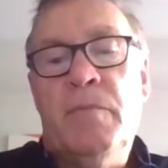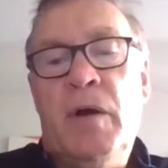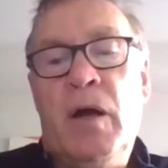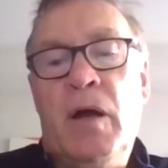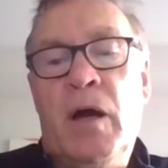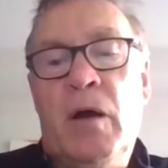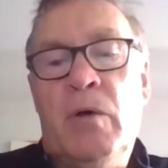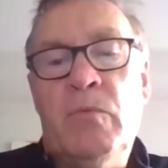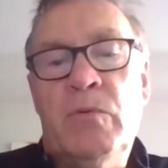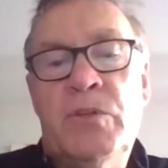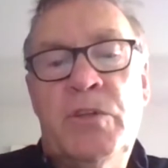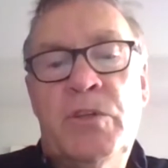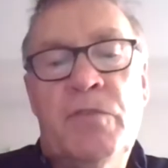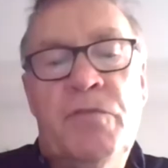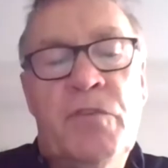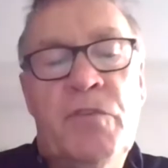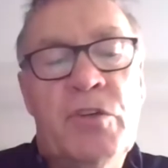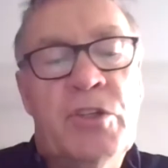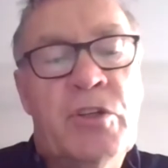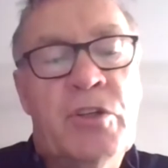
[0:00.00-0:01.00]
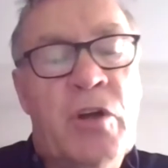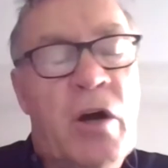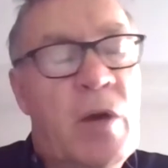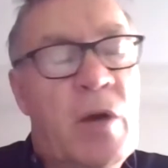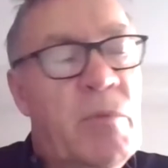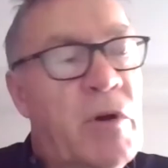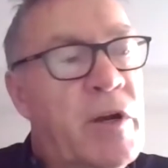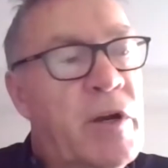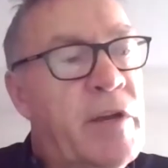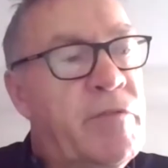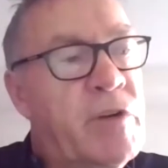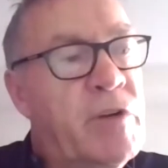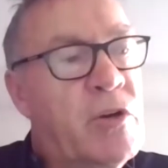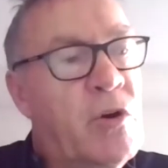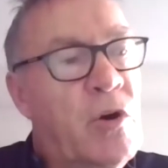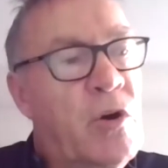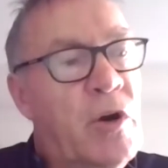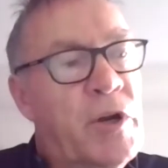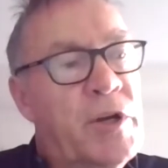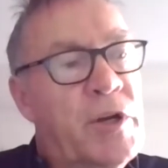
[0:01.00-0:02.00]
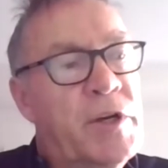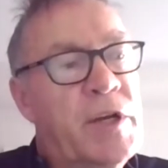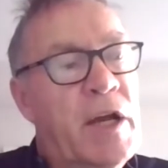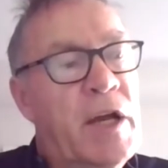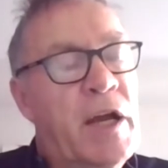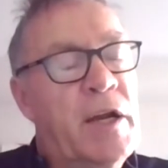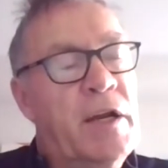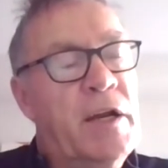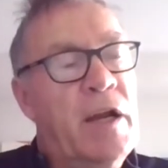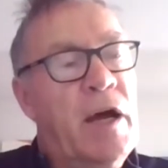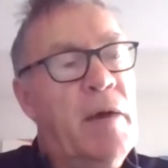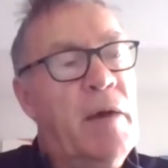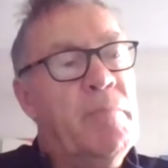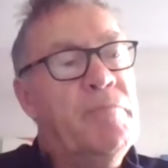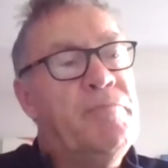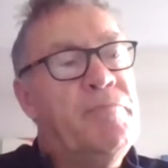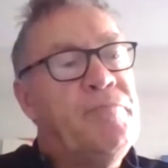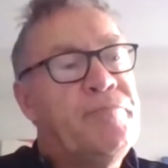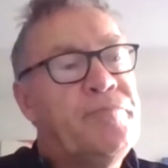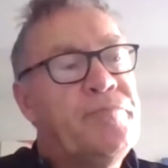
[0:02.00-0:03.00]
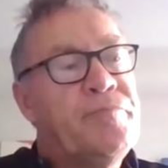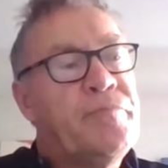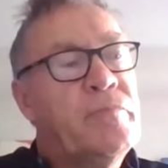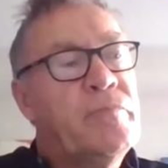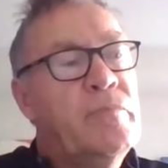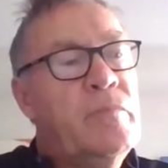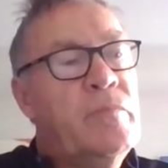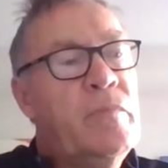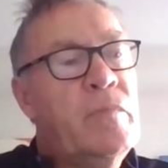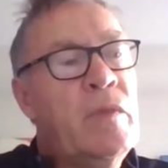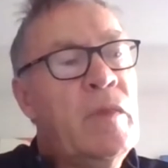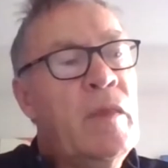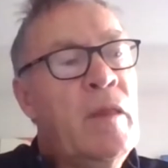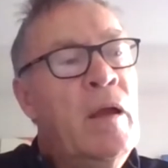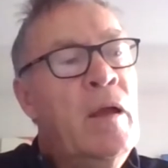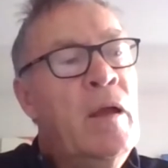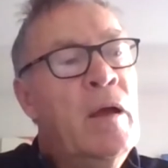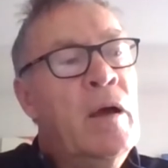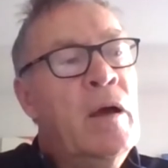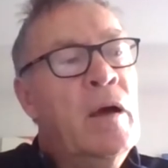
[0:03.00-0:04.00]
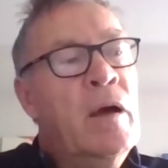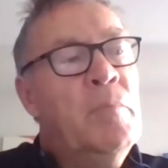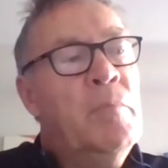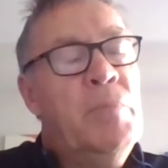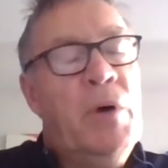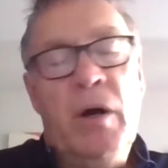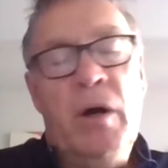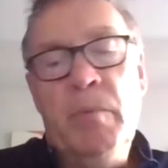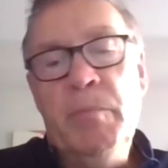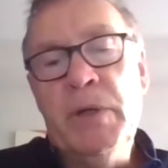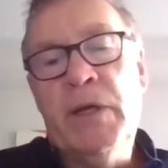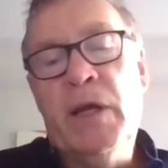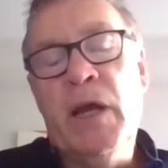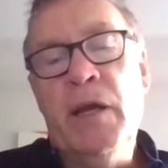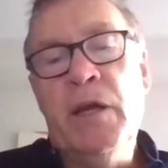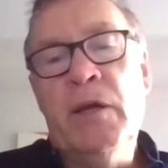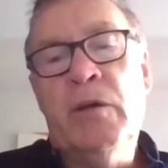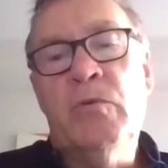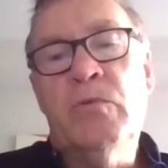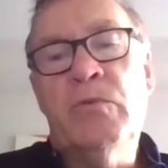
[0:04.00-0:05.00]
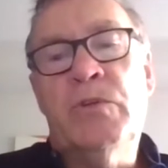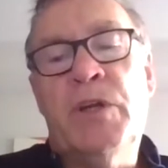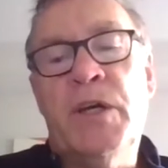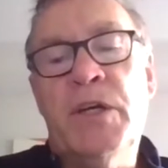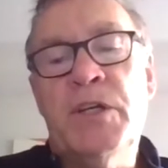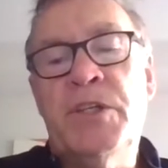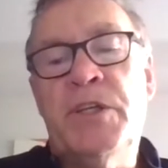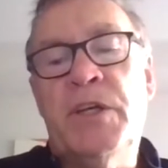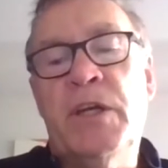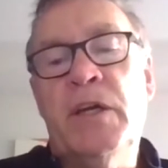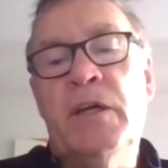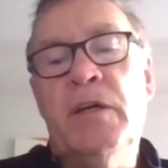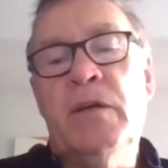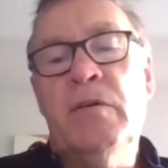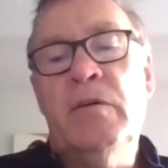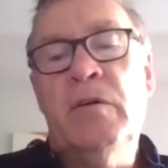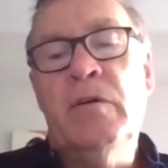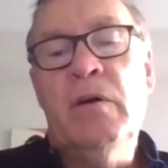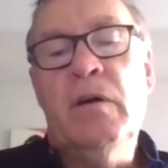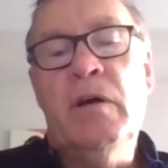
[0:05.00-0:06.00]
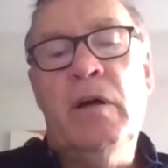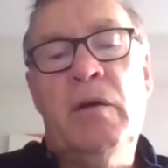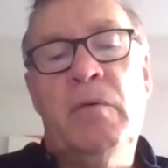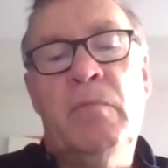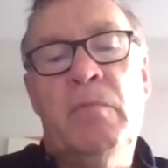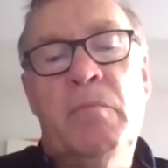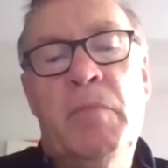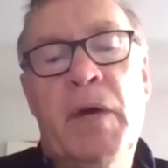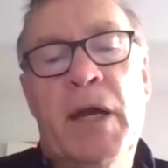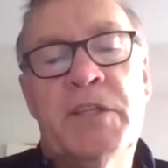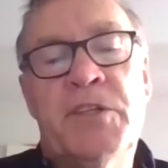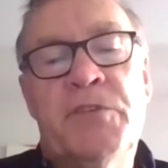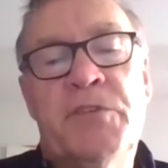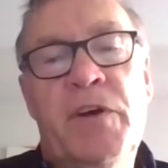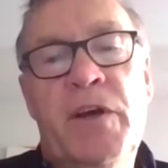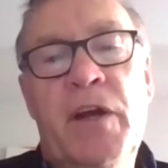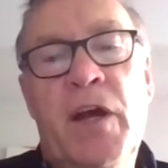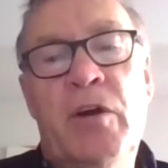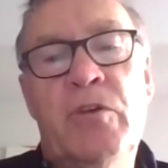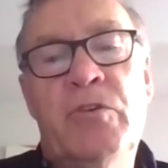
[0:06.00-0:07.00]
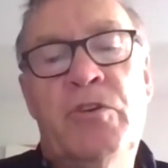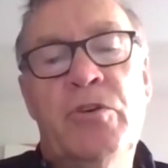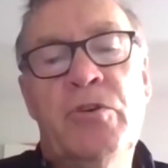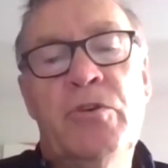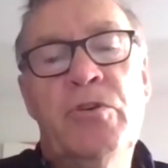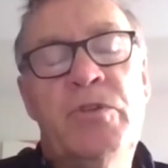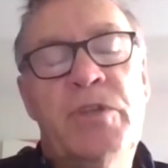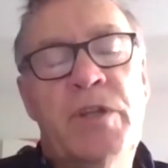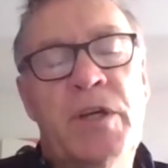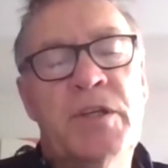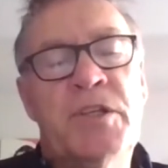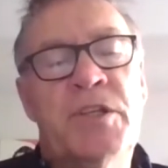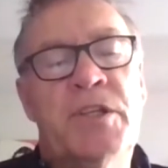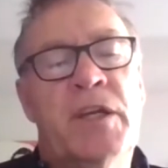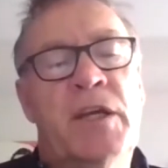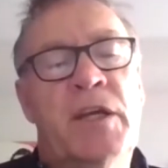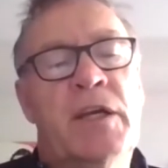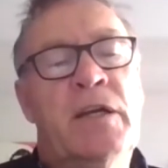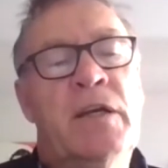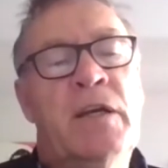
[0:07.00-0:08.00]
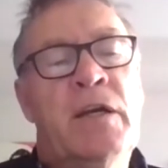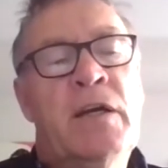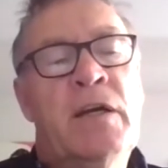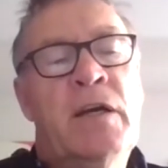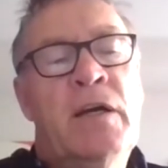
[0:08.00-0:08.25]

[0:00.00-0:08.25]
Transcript: It was the first time I'd ever gone and done biomechanical testing and max VO2 testing.